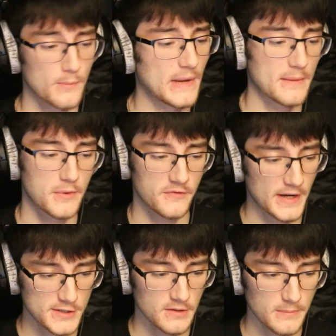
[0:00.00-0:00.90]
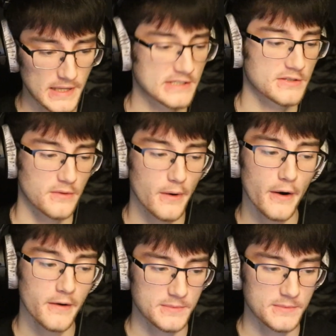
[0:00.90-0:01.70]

by a professional mixer.